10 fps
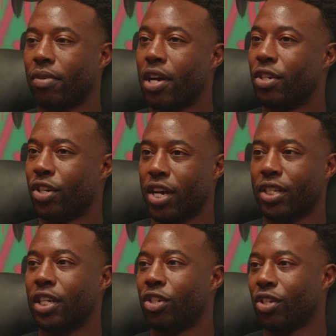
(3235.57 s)

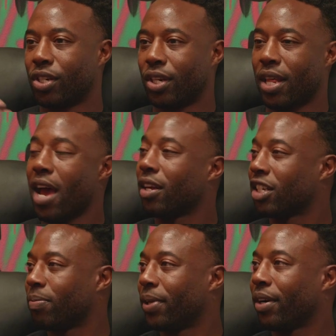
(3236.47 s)
adjusted just to that
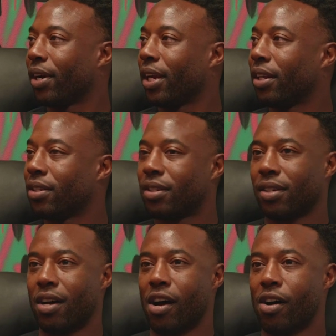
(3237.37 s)

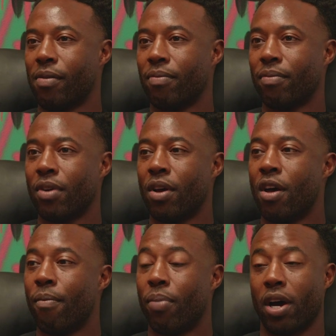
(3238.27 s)
experience.
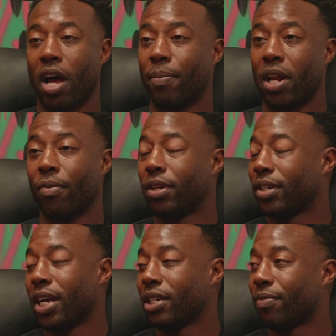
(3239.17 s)
But I
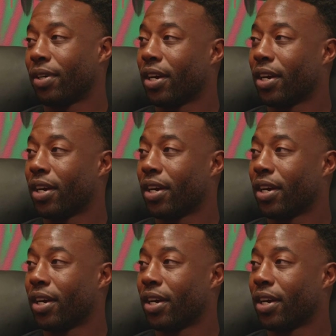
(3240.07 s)
wouldn't change it for